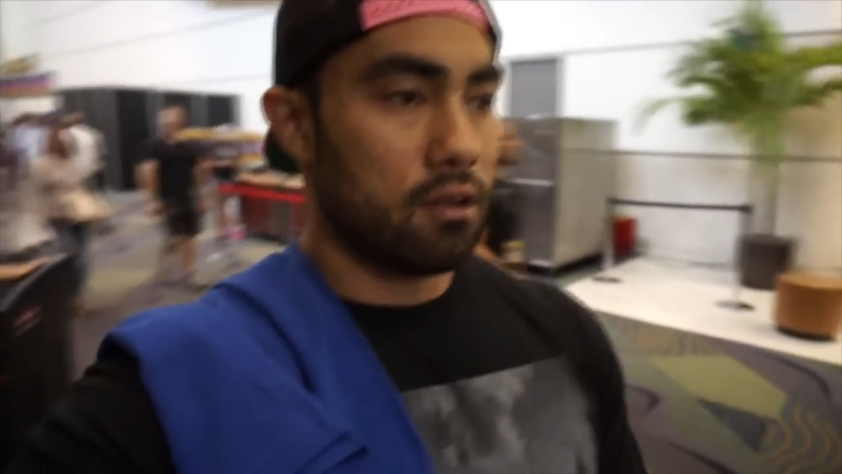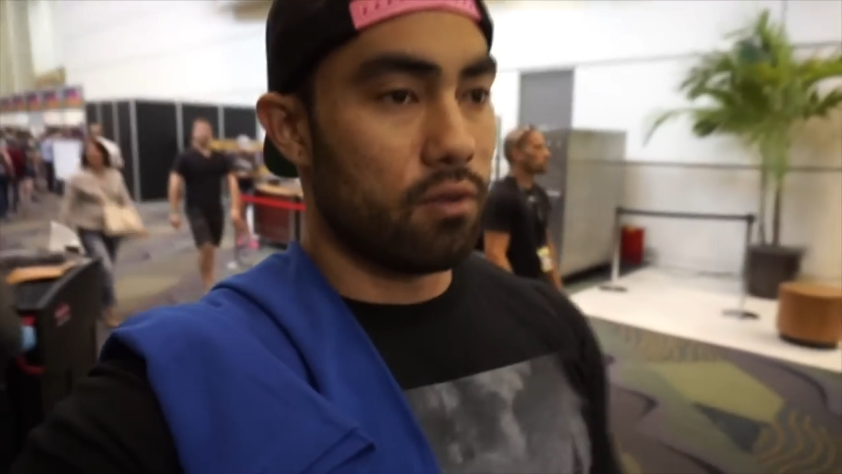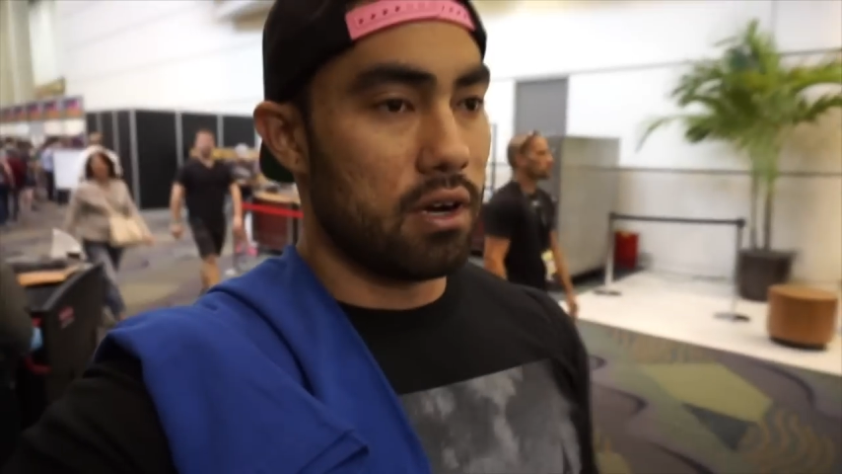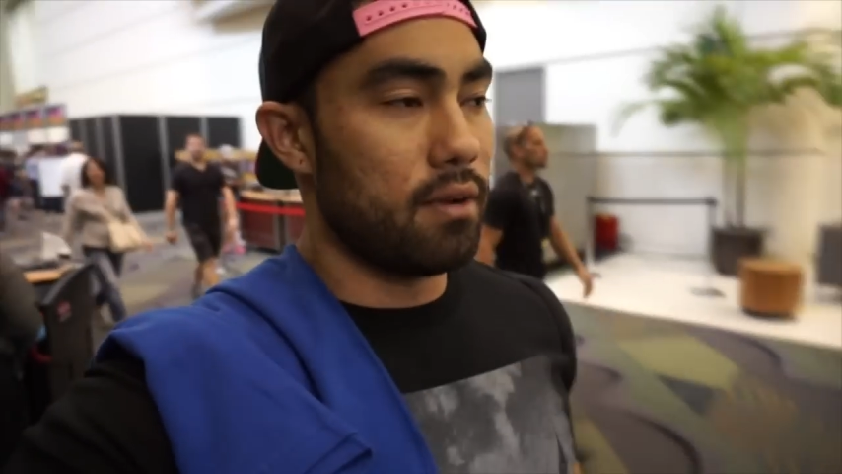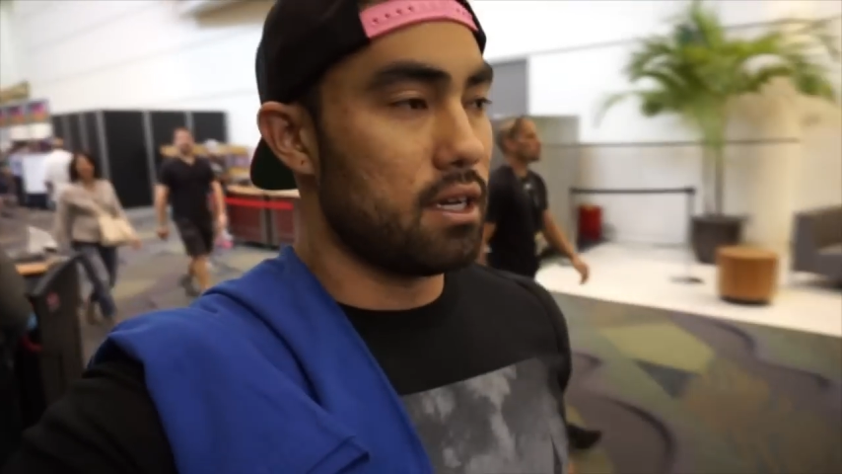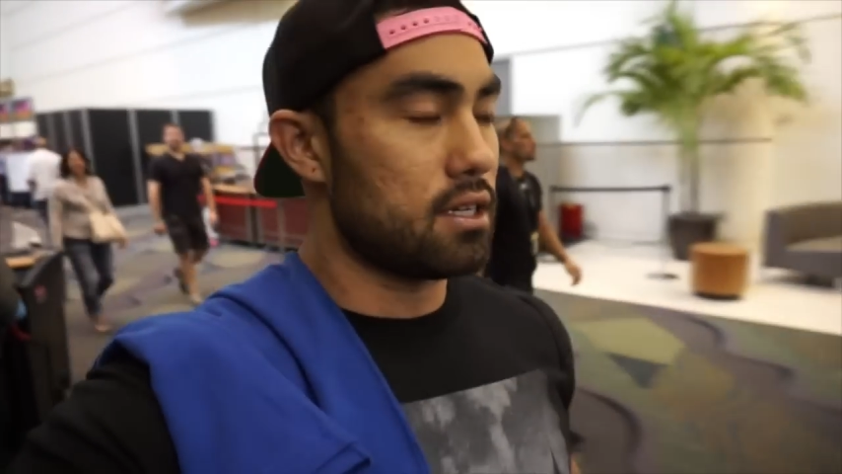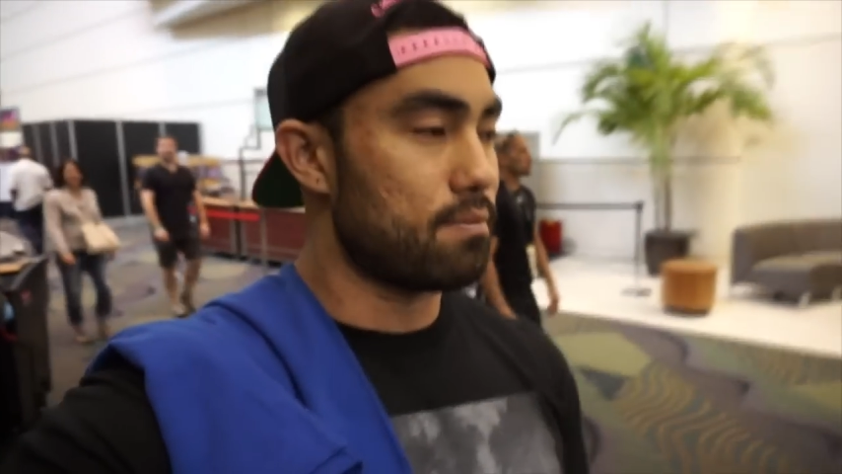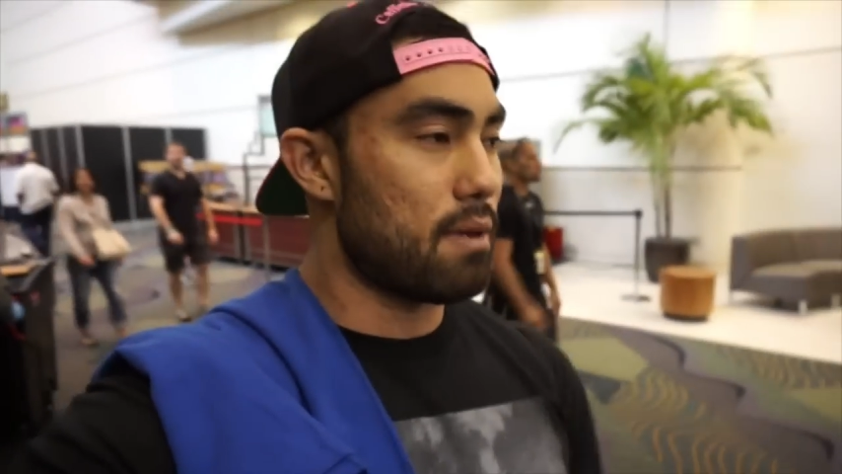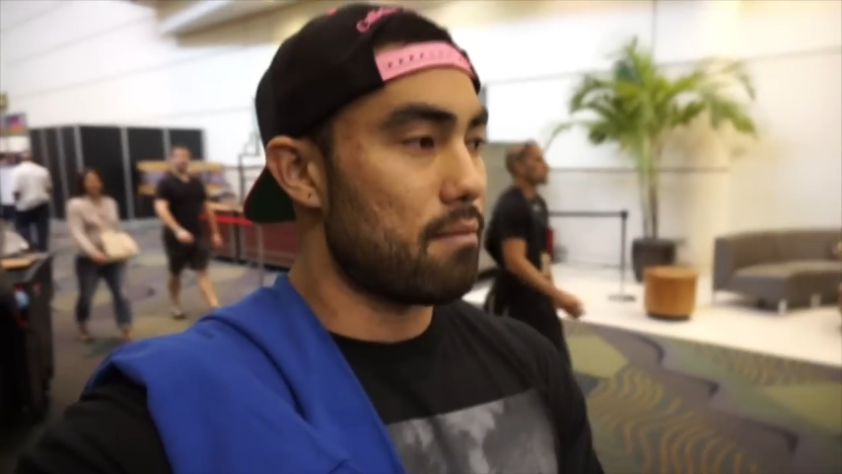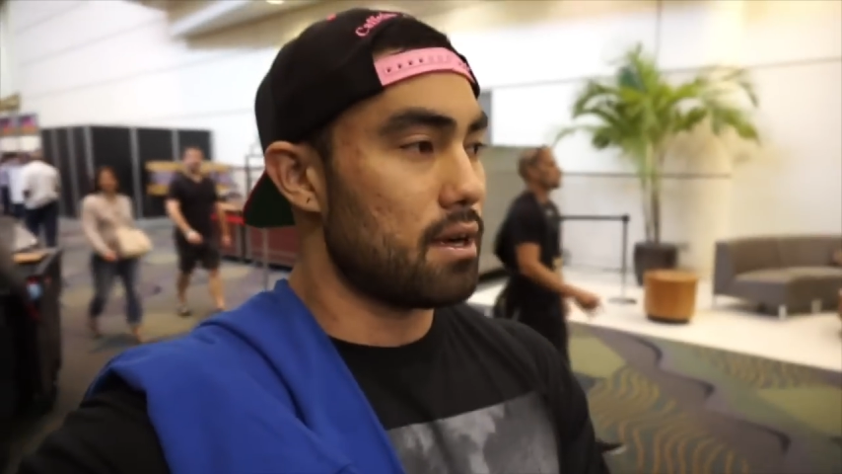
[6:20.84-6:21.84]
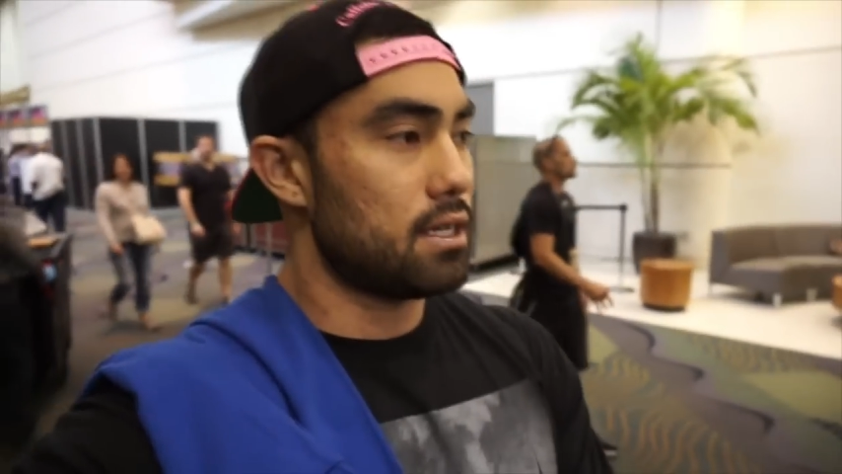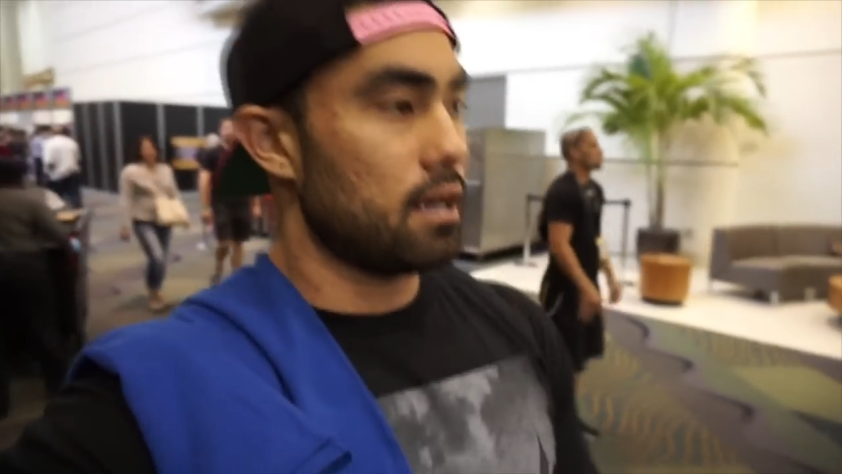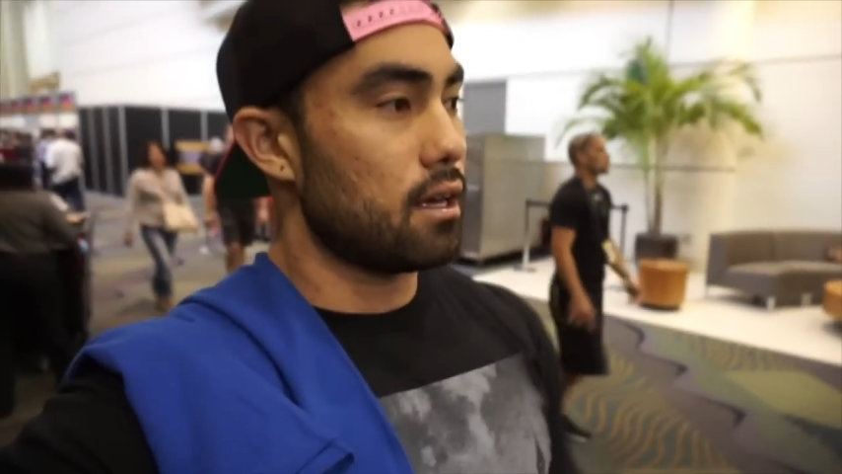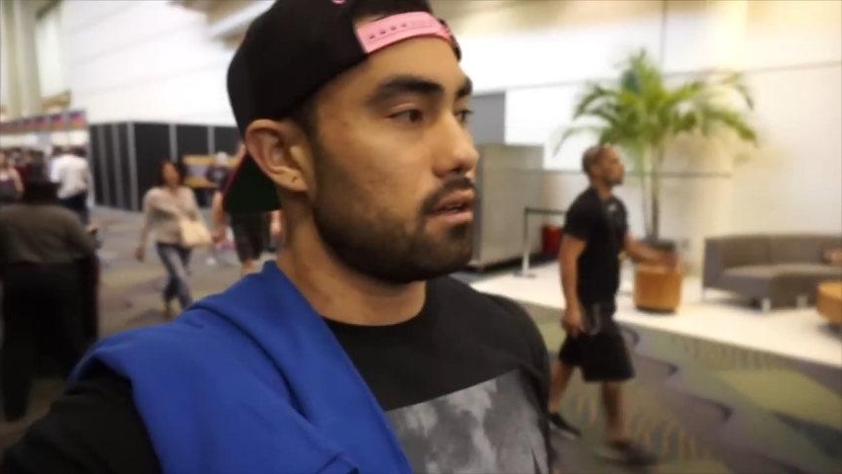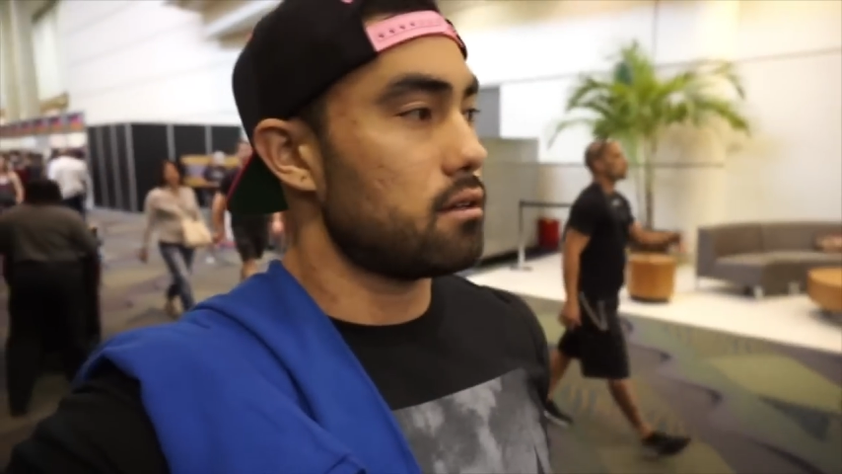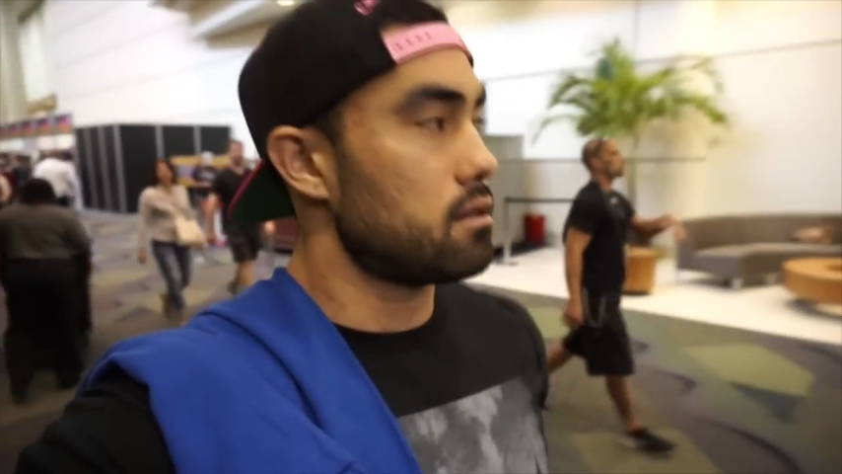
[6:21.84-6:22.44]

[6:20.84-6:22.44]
20 minutes to spot my ticket.